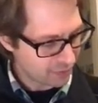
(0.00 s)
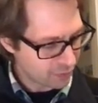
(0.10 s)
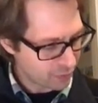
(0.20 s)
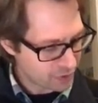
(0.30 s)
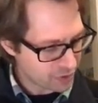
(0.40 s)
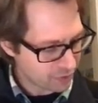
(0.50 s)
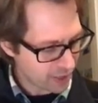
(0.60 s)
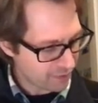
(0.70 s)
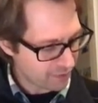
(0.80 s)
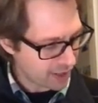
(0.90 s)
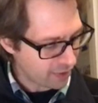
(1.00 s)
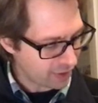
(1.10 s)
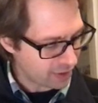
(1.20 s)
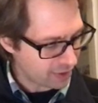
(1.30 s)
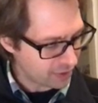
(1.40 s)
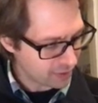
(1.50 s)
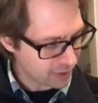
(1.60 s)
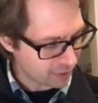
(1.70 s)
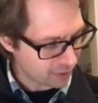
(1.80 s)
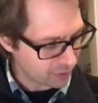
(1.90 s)
force of gravity out here.
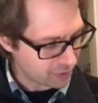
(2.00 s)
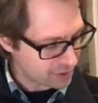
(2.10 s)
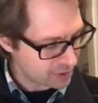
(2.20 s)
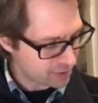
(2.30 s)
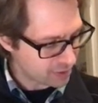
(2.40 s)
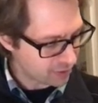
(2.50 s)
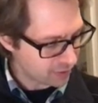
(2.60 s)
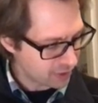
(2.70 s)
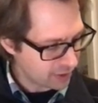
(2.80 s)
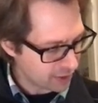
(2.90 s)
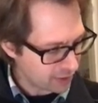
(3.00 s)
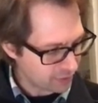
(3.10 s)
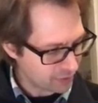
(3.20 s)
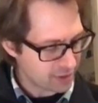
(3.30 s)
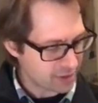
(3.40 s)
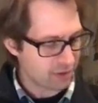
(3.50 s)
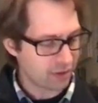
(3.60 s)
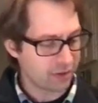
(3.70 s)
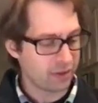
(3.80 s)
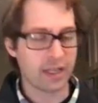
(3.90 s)
That'll go to 0. That'll go to
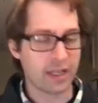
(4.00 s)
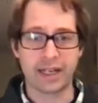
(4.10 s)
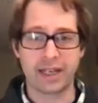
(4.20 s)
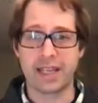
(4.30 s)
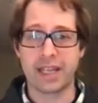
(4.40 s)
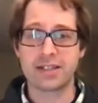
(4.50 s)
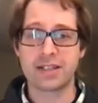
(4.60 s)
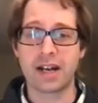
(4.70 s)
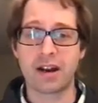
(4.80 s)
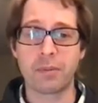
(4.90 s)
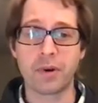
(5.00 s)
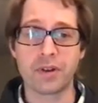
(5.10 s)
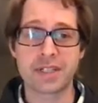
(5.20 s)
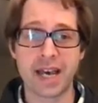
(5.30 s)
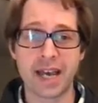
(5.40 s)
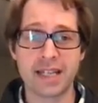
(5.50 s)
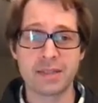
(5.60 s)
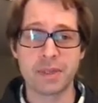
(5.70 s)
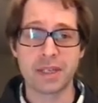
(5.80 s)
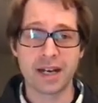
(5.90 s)
0. And I can cancel it out on both sides
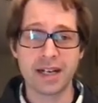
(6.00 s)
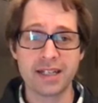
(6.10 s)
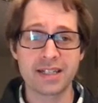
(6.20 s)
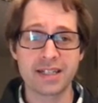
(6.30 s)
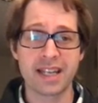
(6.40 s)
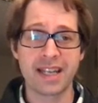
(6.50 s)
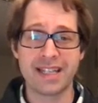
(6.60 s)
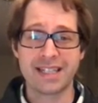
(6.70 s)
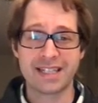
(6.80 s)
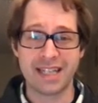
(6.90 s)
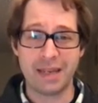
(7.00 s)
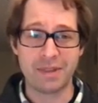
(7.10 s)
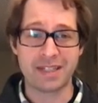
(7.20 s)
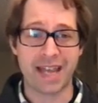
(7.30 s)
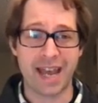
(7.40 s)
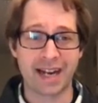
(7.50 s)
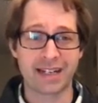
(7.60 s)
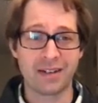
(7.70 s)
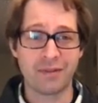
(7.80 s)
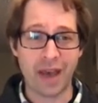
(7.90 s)
because it's the same exact
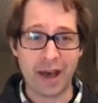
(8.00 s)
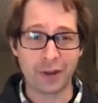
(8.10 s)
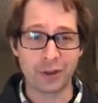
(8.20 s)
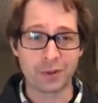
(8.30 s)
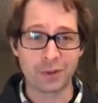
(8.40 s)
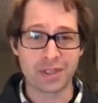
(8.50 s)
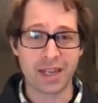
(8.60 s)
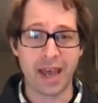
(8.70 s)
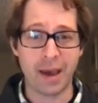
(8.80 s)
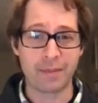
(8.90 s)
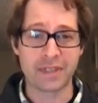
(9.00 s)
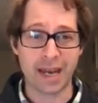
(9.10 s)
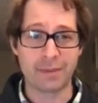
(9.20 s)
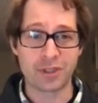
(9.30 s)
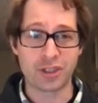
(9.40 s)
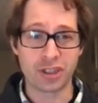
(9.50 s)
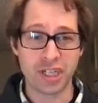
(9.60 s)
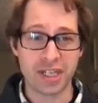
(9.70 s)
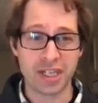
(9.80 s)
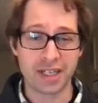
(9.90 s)
values, m times g.